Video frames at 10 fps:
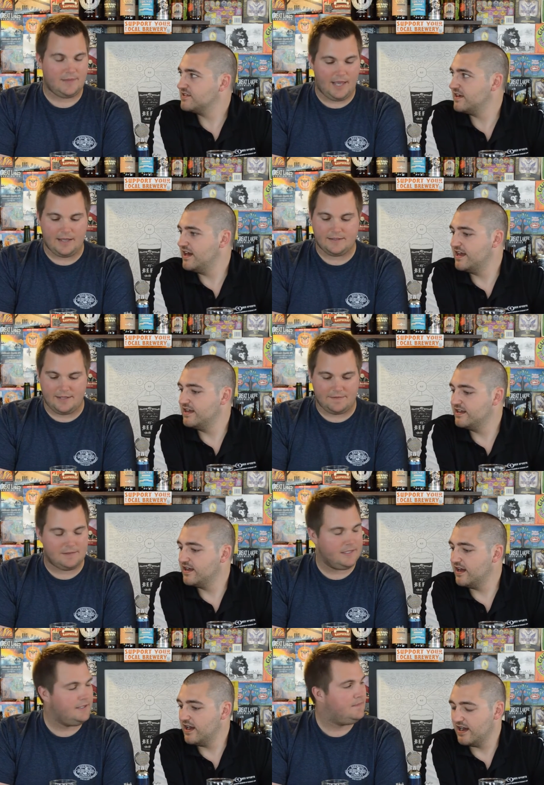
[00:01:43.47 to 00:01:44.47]
Speaker 1: Yeah,
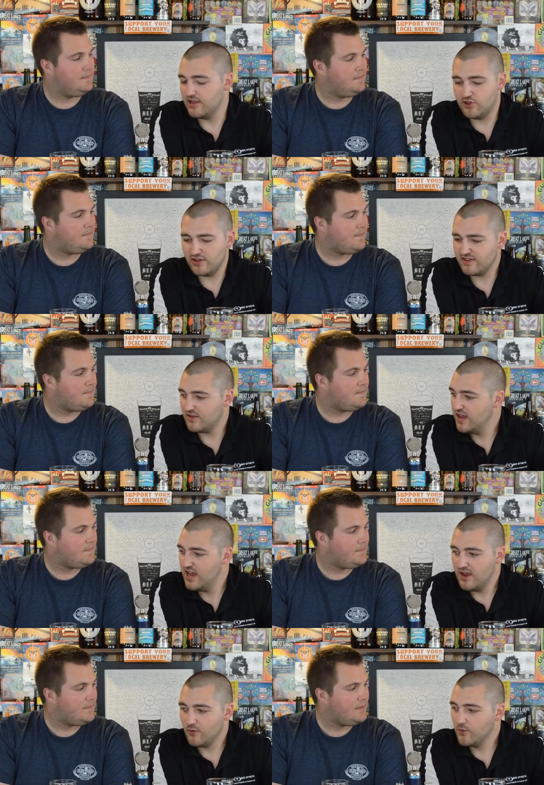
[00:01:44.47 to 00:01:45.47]
and uh, just
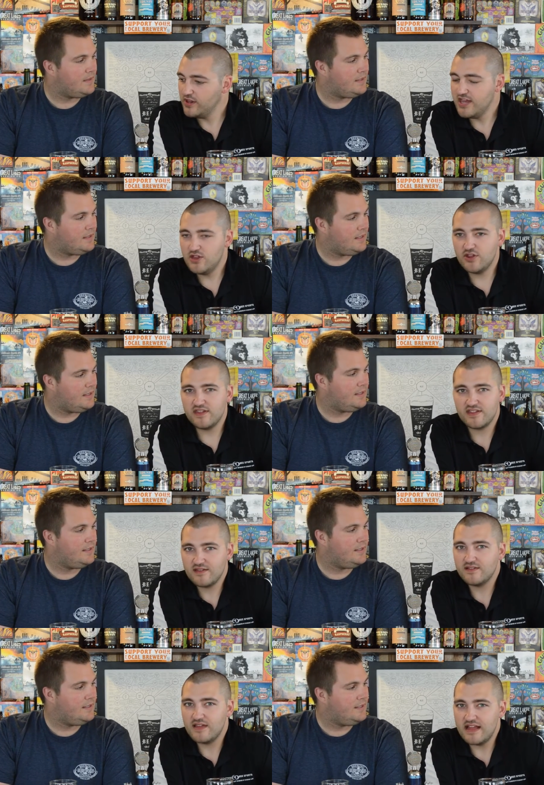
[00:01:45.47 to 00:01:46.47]
really
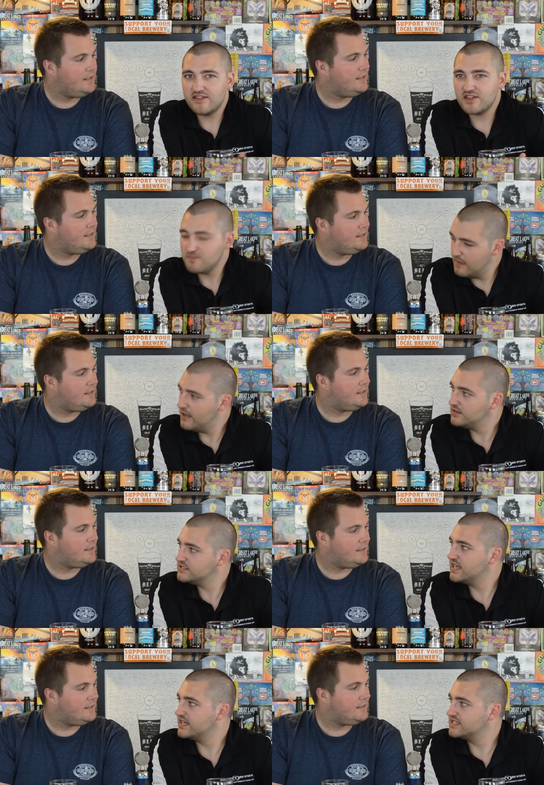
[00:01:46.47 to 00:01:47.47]
just it
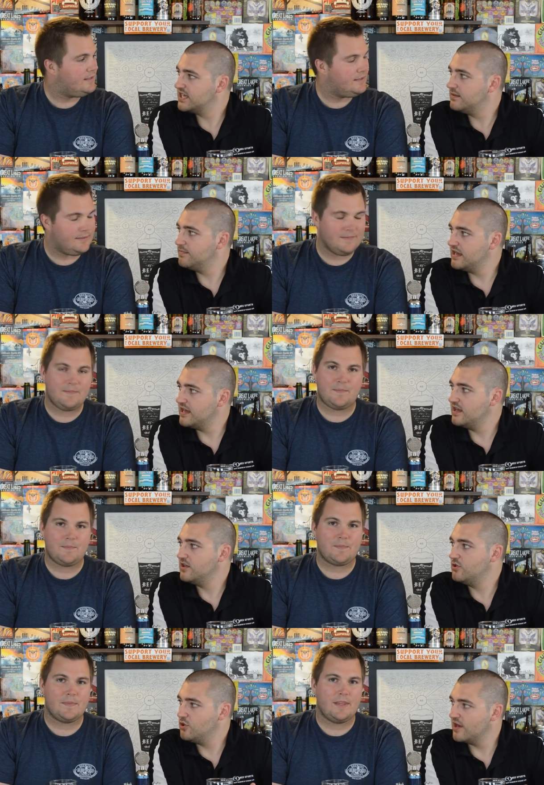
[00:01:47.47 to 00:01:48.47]
smells like it's gonna
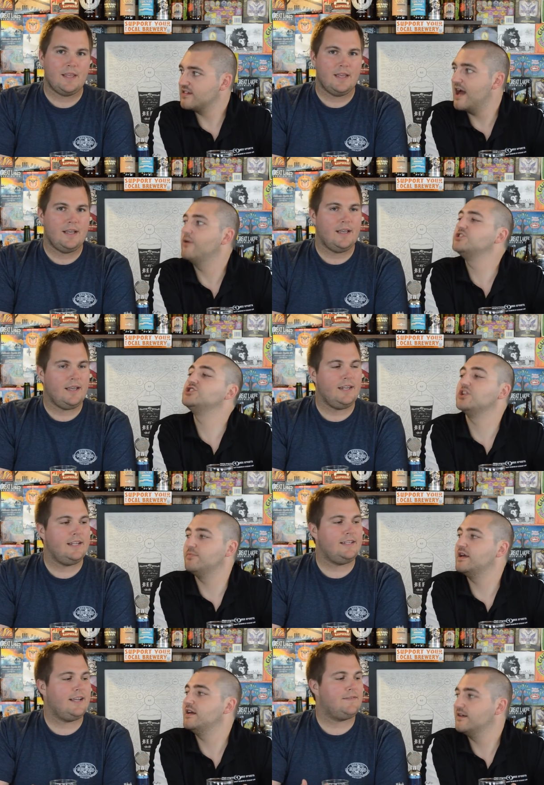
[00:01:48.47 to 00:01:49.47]
be just how it should. And
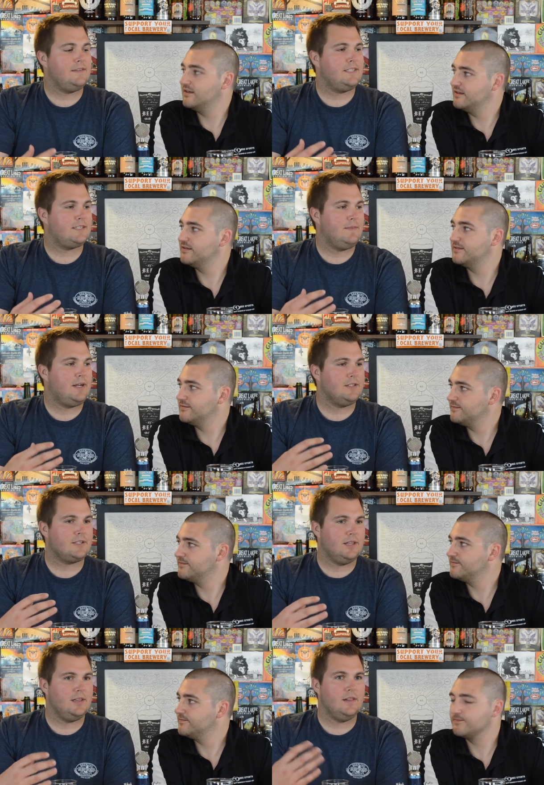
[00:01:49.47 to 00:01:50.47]
it be.
Speaker 2: definitely
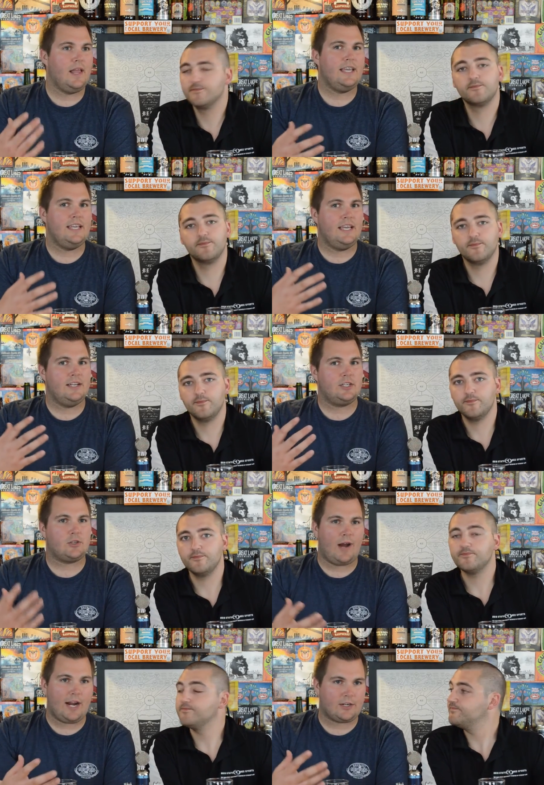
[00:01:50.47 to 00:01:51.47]
smells light and
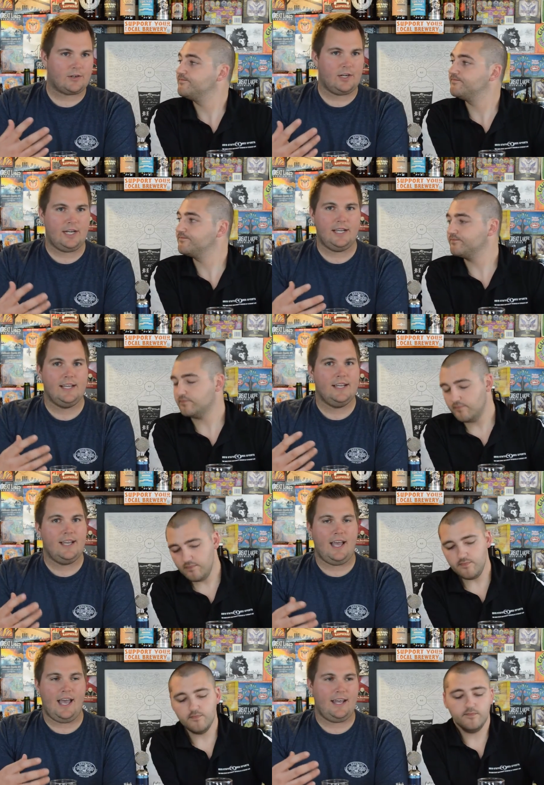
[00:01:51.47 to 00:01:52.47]
crackery,
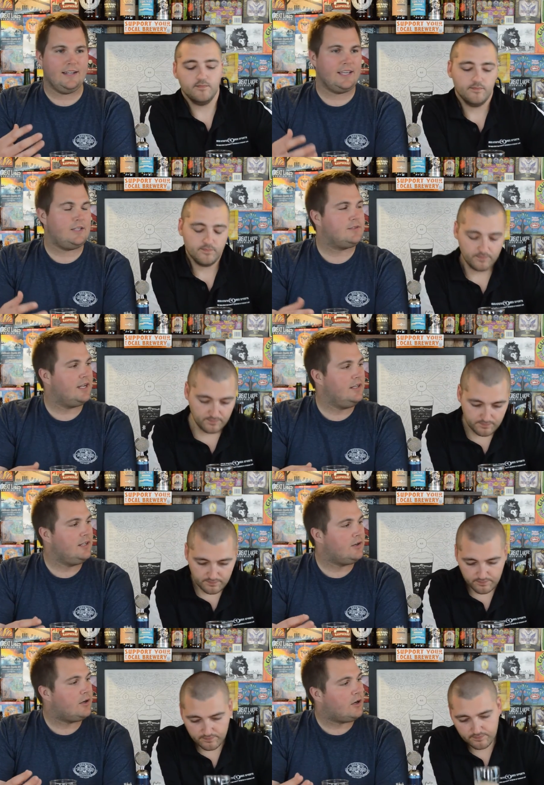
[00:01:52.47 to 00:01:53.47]
and like you said, a
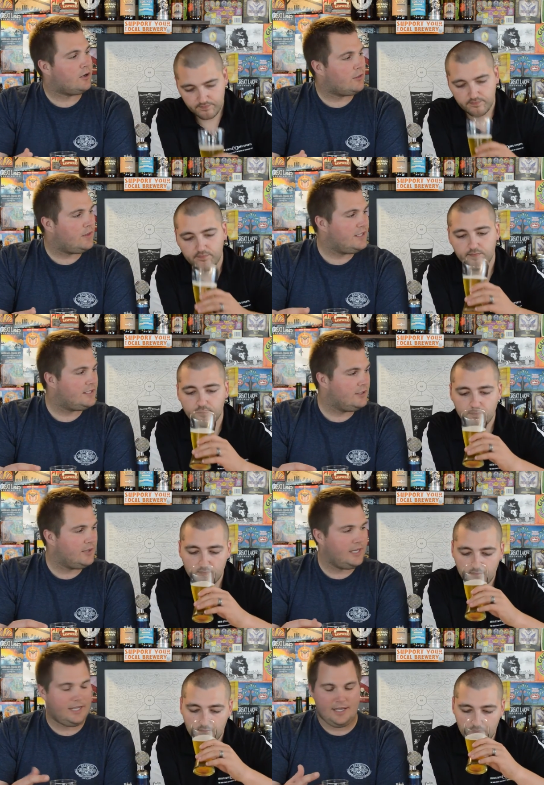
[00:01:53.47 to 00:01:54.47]
little earthy
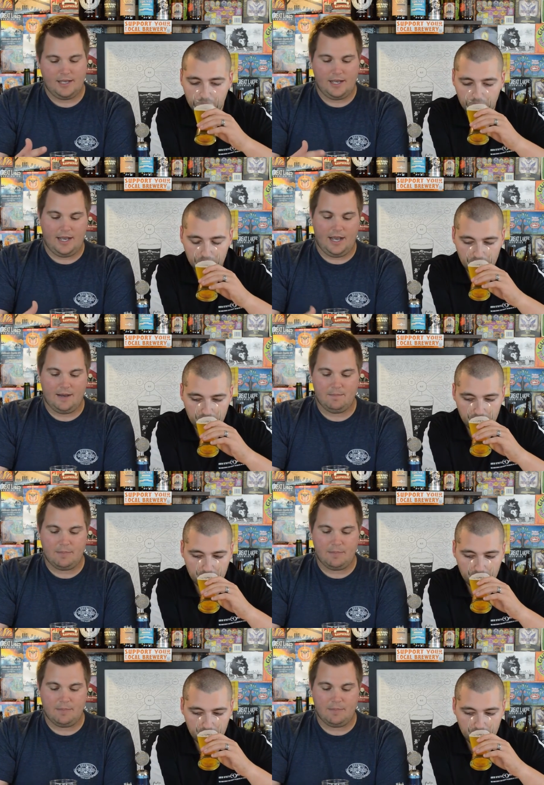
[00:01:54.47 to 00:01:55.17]
to it. Uh,